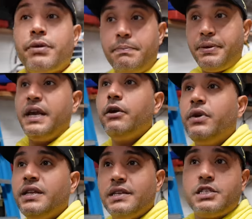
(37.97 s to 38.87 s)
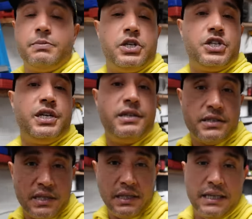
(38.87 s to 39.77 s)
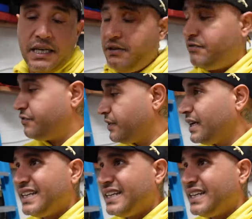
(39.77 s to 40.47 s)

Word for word: preparing this machine to leave.